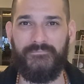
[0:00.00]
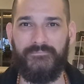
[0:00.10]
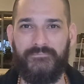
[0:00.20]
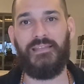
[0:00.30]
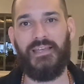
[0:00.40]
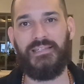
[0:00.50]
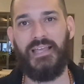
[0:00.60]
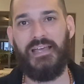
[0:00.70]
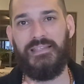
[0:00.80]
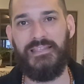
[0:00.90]
And they
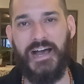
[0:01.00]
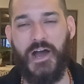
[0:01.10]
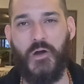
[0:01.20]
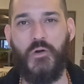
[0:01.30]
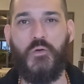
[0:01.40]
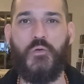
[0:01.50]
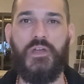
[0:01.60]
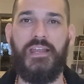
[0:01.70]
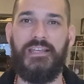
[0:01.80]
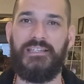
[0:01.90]
said, now
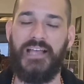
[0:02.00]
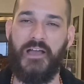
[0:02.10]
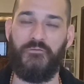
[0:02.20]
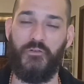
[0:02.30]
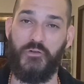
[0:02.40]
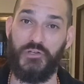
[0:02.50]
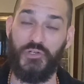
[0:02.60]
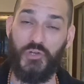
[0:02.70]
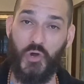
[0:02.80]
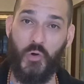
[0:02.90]
it is time for us to
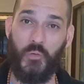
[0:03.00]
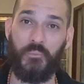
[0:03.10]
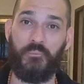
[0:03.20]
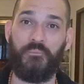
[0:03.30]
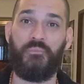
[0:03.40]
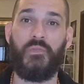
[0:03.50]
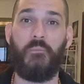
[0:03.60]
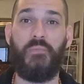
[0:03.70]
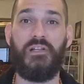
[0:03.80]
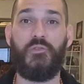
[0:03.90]
go,
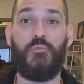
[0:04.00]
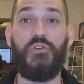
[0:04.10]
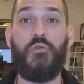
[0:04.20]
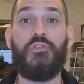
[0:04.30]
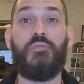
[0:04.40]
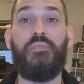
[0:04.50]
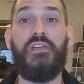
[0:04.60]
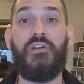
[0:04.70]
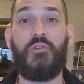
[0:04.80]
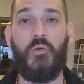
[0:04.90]
but we're going to be
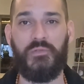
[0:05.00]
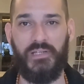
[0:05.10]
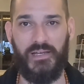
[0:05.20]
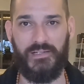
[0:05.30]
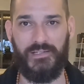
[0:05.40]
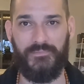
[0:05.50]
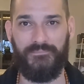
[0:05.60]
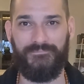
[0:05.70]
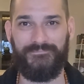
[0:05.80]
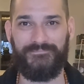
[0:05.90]
in contact.
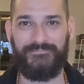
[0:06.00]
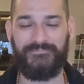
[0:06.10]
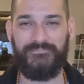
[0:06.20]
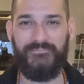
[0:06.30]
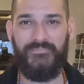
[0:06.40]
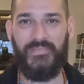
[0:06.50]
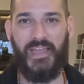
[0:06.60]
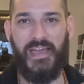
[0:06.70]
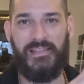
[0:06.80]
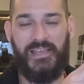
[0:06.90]

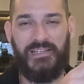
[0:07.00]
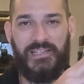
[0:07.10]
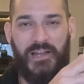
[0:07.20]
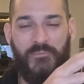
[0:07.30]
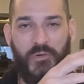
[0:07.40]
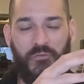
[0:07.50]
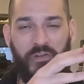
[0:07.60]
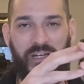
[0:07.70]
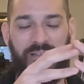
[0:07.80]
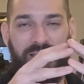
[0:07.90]
And it started
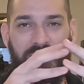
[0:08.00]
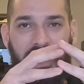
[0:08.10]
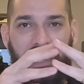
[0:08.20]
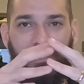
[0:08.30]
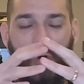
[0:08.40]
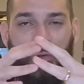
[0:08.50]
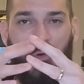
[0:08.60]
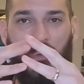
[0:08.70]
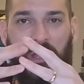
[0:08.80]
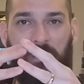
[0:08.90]
moving in the sky, going
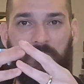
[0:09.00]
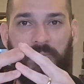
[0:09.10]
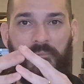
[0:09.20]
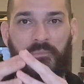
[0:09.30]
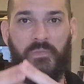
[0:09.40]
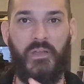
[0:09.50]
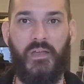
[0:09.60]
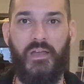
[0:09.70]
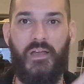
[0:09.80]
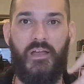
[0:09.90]
away.
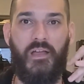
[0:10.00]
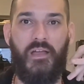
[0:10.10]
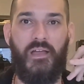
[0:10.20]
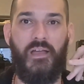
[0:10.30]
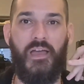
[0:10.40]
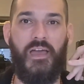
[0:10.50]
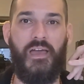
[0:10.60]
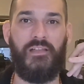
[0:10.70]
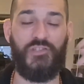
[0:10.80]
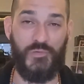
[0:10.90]

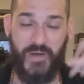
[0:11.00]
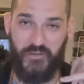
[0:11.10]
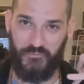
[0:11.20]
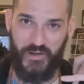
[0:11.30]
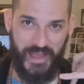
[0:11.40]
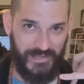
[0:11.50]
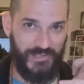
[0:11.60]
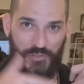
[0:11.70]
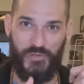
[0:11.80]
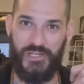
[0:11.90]
And to my friend
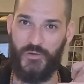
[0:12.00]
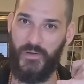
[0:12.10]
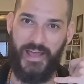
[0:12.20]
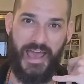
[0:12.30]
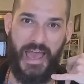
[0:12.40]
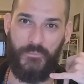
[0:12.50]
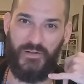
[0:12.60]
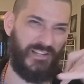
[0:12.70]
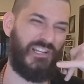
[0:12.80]
Juninho, when it happened, I was like,